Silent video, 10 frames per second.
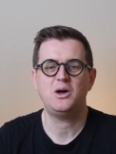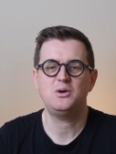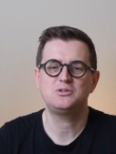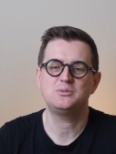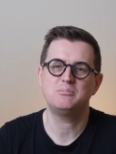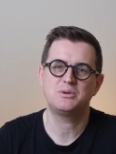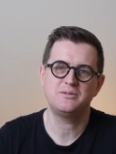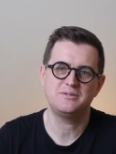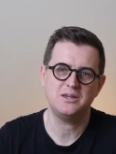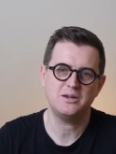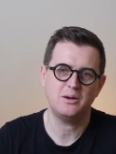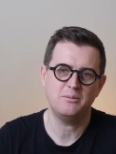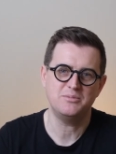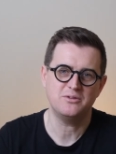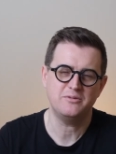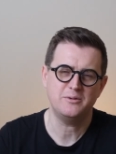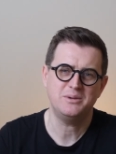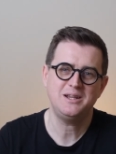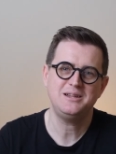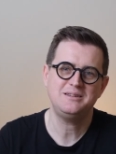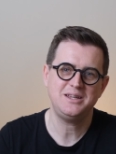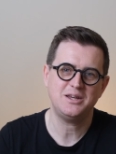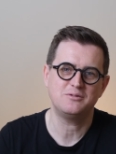how to improve the observability